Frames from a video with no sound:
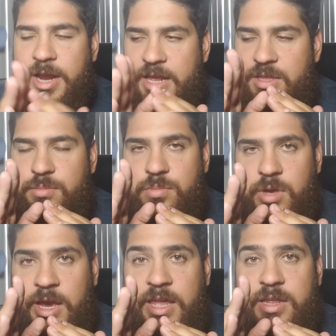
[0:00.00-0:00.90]

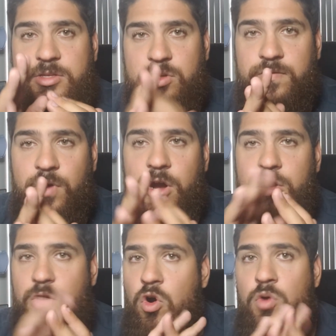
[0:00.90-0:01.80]
And so
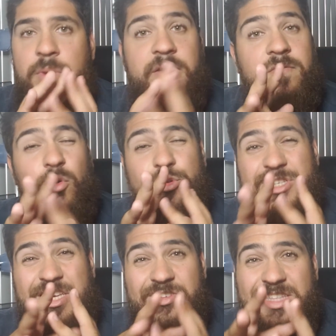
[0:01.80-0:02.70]
far, all my 4
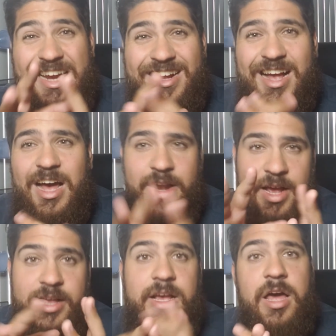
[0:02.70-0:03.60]
deals that I
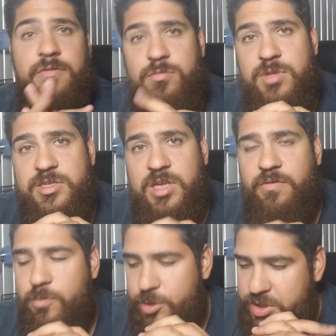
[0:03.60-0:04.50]
got from that
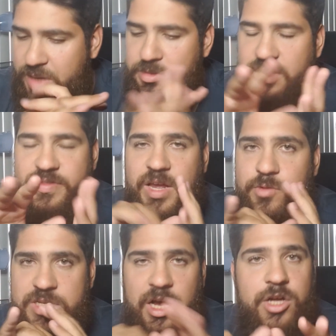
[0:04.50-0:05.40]
software. So I believe that
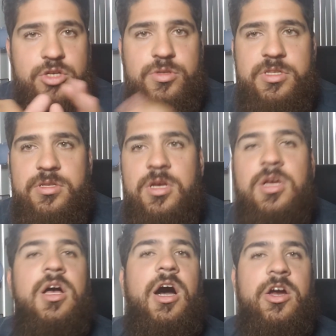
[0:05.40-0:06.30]
was
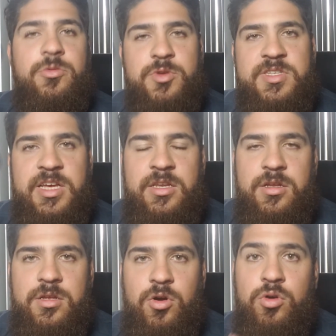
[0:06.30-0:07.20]
100%.
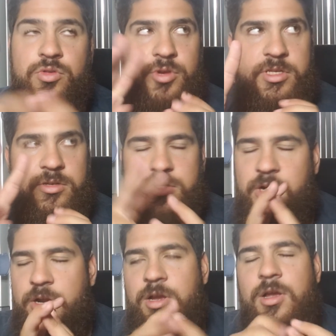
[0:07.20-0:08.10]
All 3 deals, sorry.